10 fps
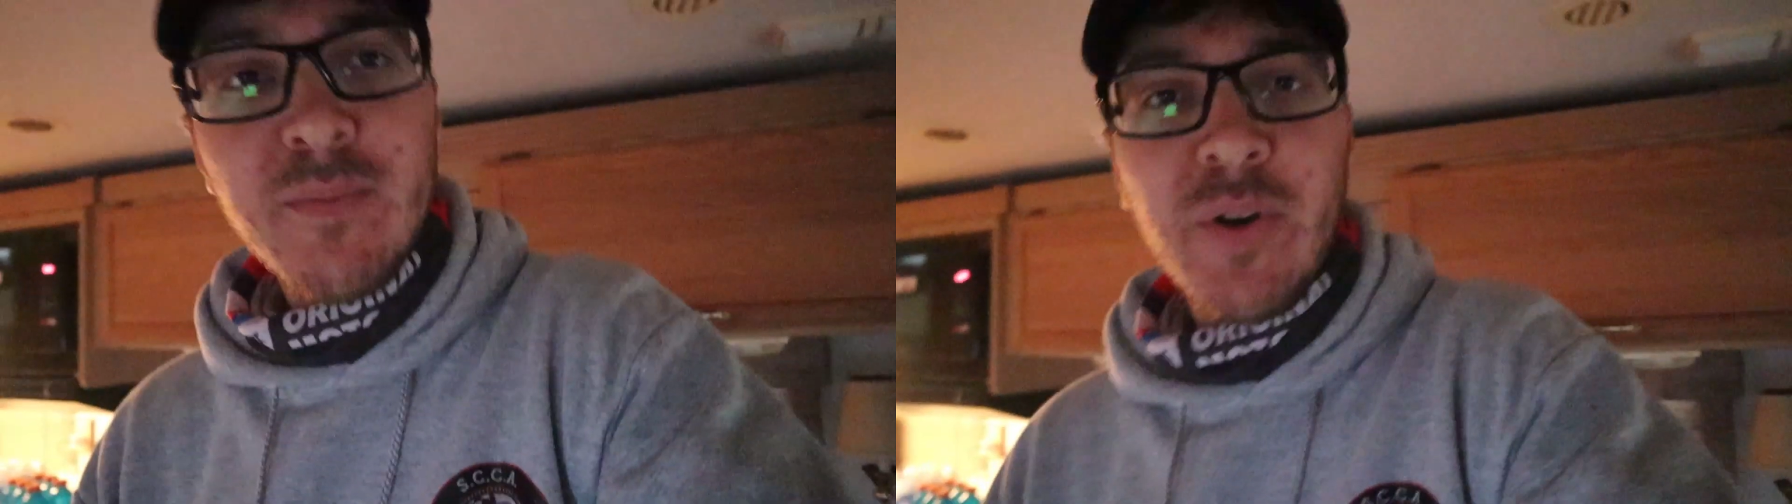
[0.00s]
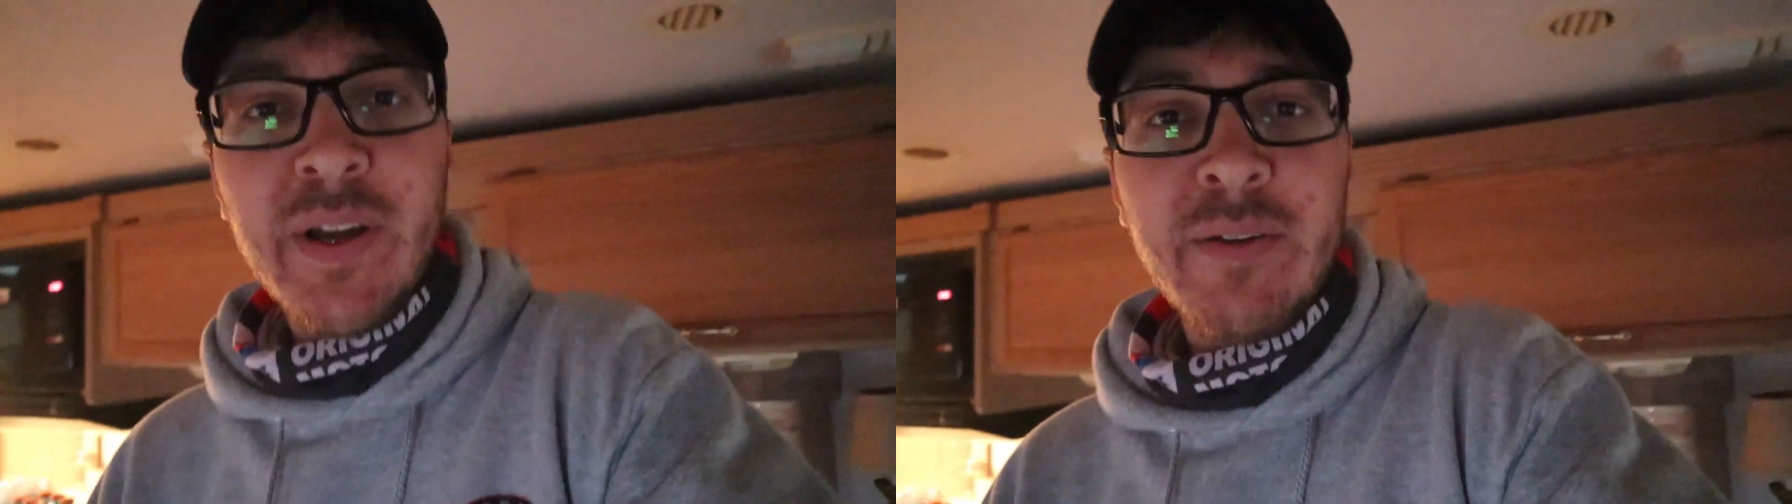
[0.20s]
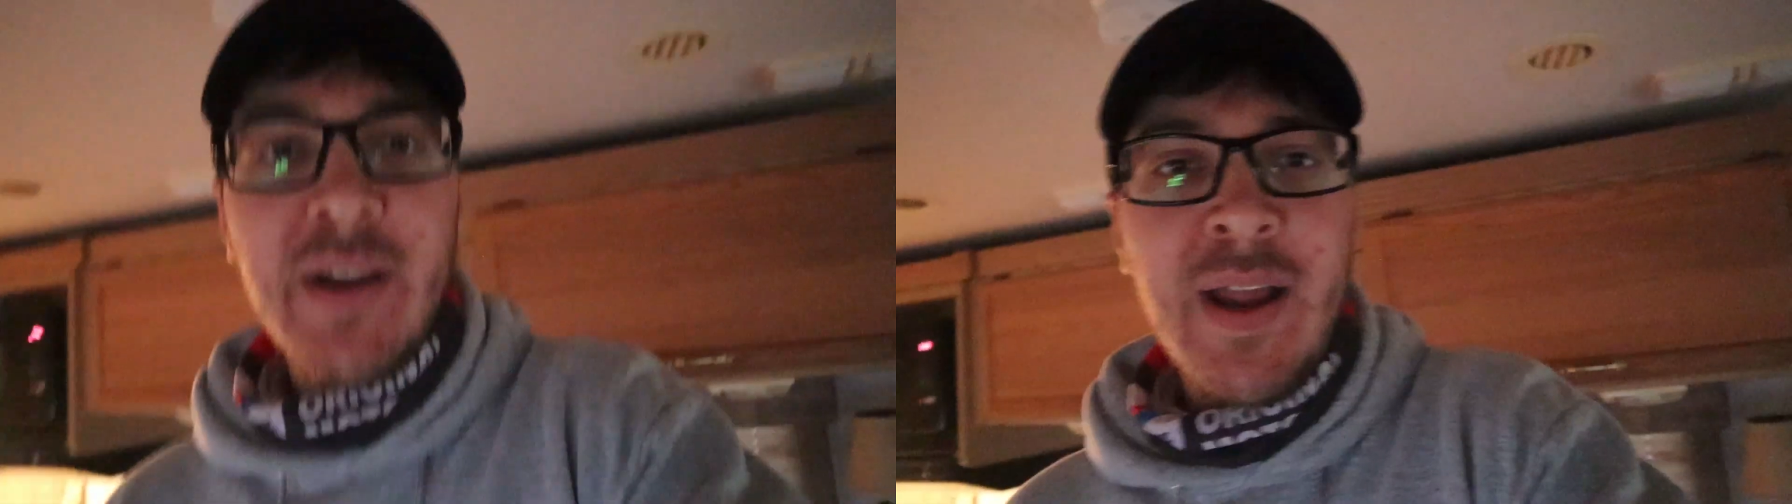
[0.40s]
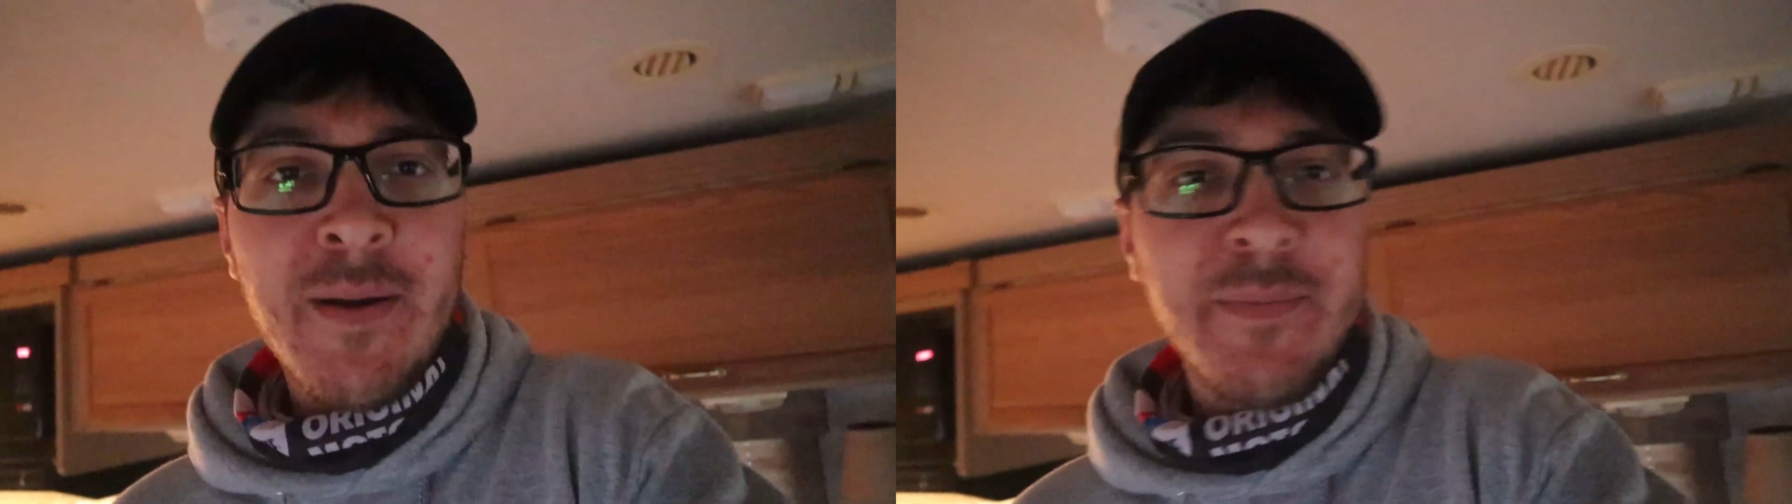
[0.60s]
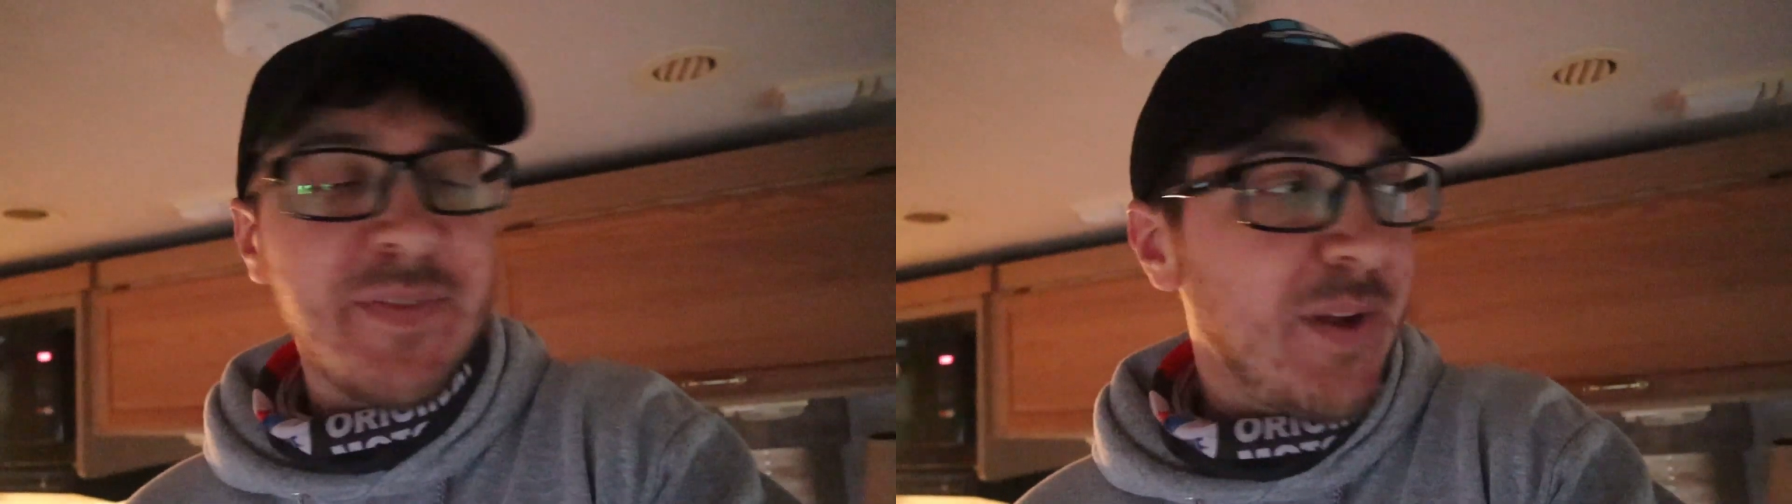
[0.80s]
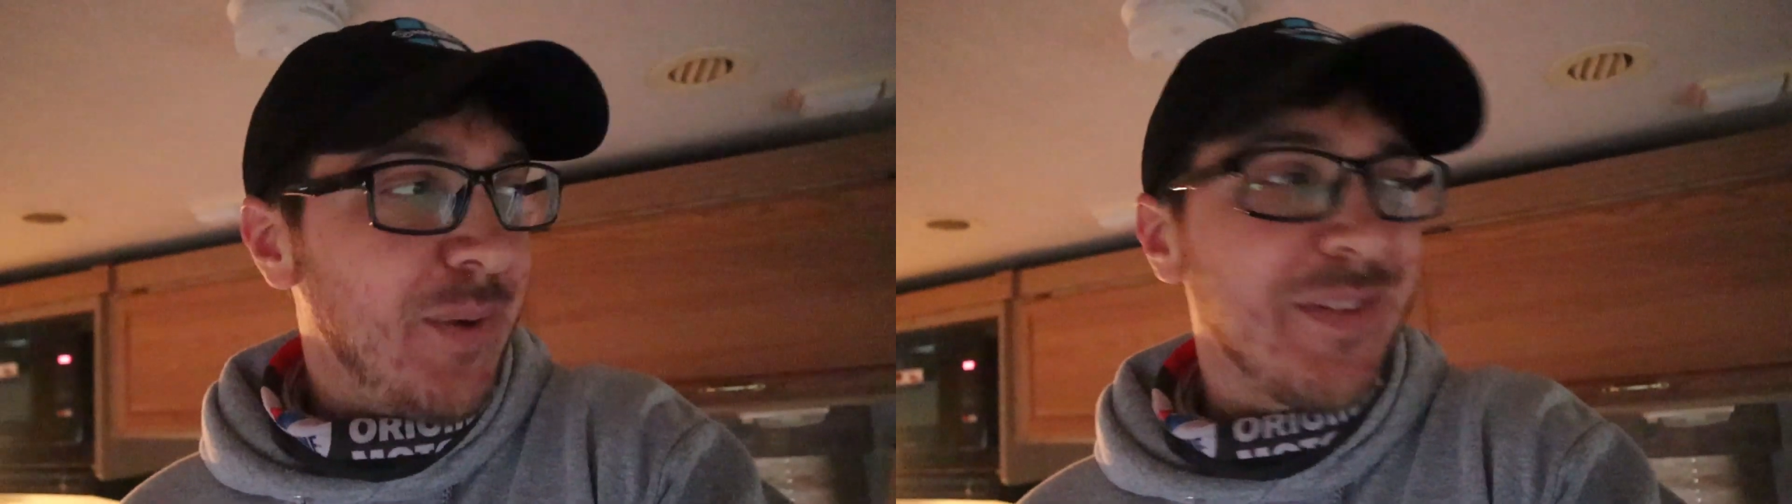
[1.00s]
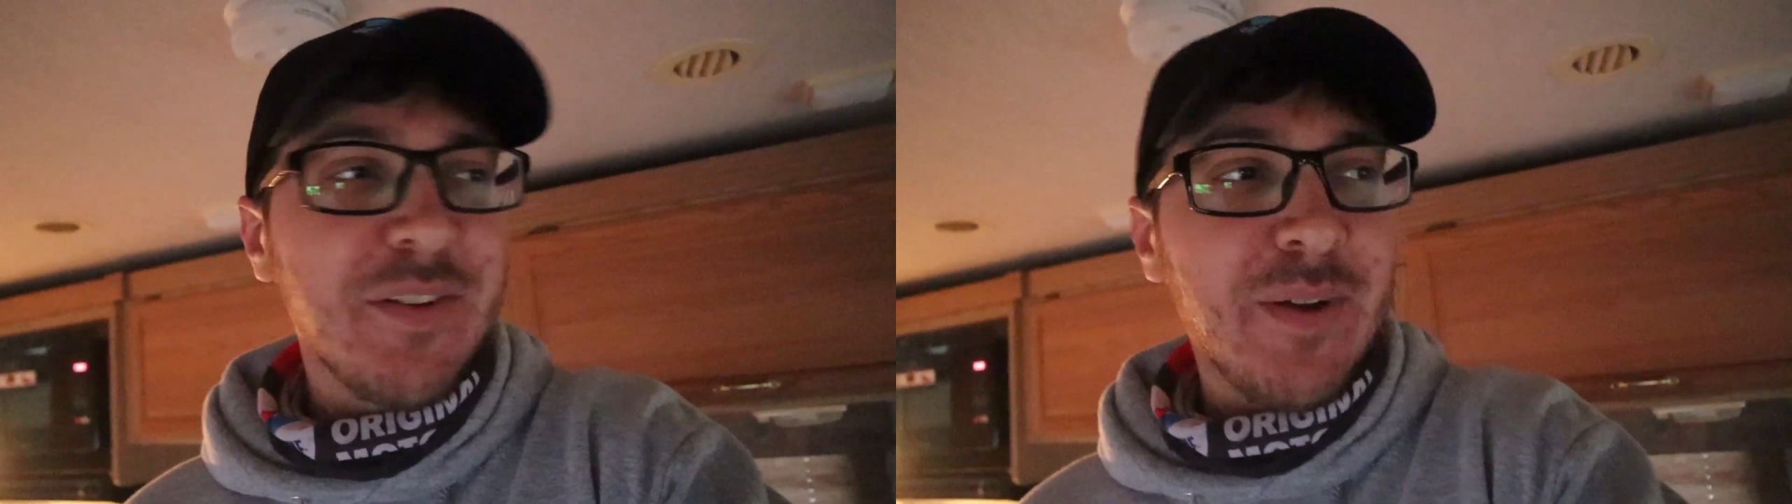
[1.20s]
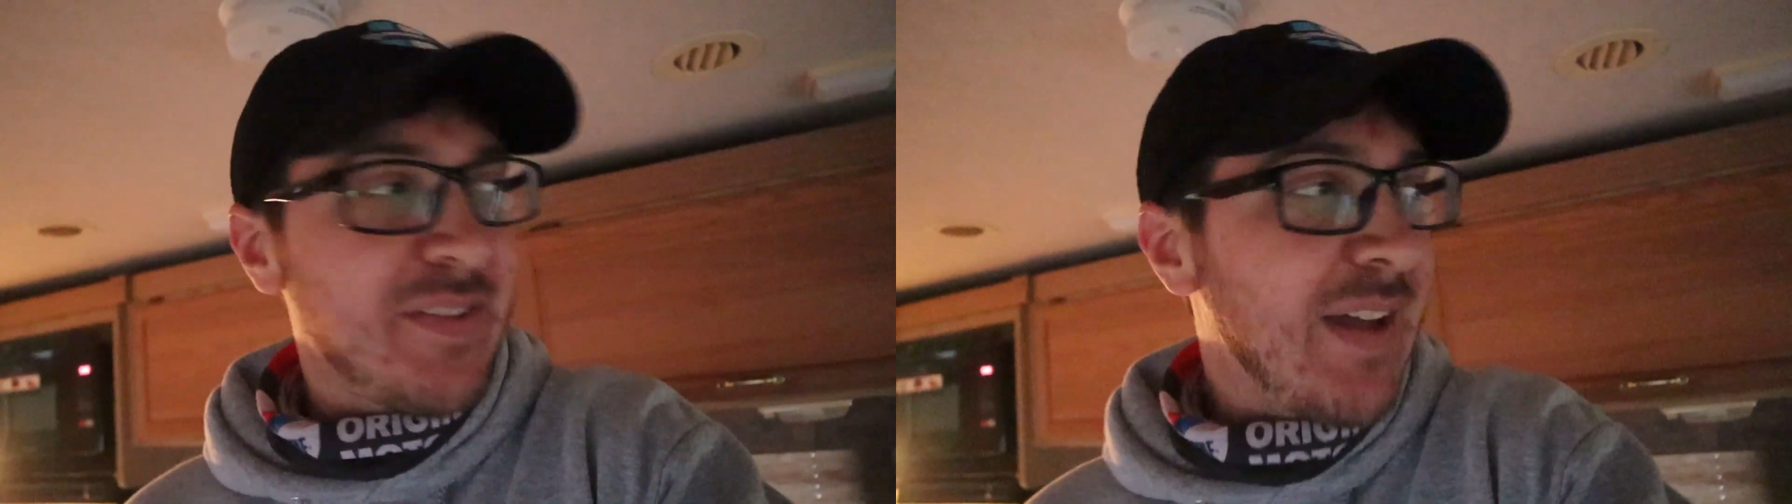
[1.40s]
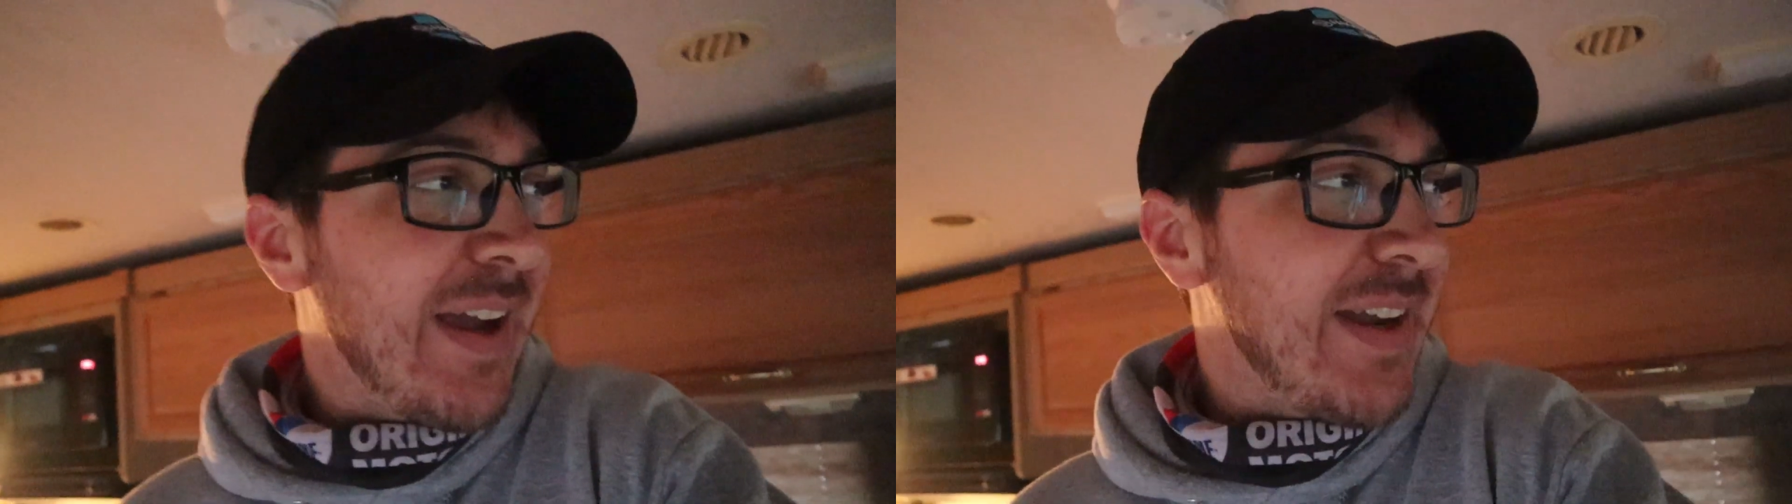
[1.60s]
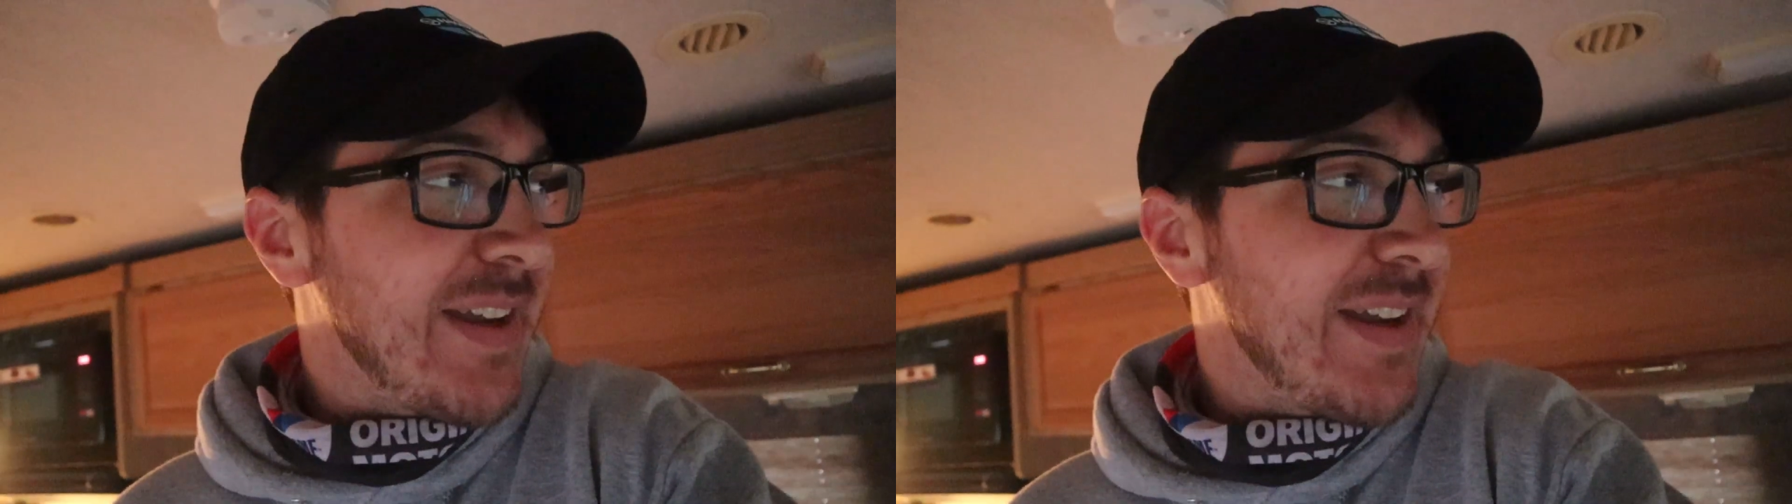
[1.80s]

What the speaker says: the morning right now, so let's go outside